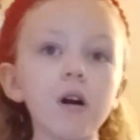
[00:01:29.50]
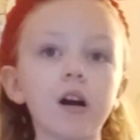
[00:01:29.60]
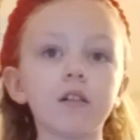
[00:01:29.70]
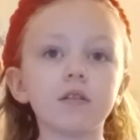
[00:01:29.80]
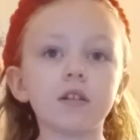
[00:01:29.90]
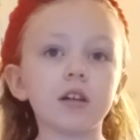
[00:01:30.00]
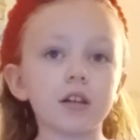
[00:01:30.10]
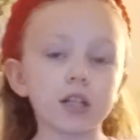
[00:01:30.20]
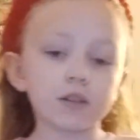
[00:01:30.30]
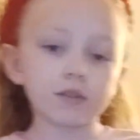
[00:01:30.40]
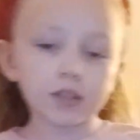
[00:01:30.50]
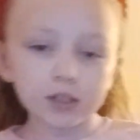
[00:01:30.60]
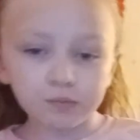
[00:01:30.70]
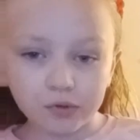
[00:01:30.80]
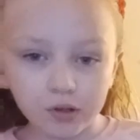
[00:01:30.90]
it was
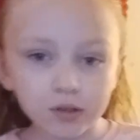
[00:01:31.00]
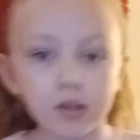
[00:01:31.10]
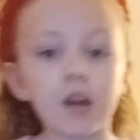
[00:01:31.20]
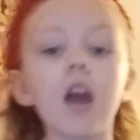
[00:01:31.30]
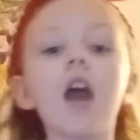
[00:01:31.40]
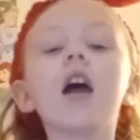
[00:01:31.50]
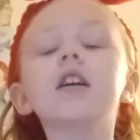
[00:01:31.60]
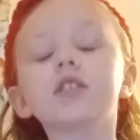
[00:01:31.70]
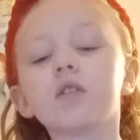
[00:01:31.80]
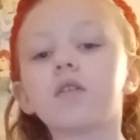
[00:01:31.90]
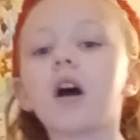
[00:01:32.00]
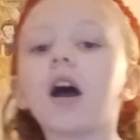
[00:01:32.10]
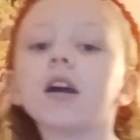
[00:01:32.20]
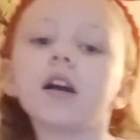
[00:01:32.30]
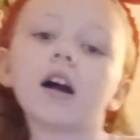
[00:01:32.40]
his birthday. So
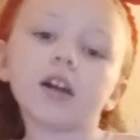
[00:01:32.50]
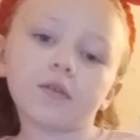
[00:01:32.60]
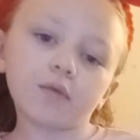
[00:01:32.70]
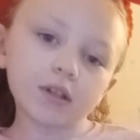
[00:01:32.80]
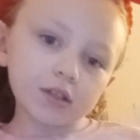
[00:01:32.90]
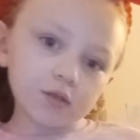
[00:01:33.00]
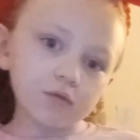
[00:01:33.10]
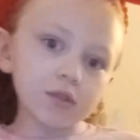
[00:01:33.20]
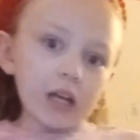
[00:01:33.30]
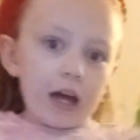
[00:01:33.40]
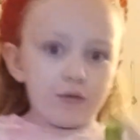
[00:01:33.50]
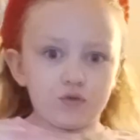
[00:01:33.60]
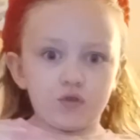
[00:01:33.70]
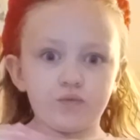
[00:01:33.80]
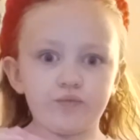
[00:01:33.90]
I went to his
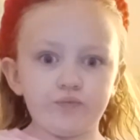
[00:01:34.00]
house.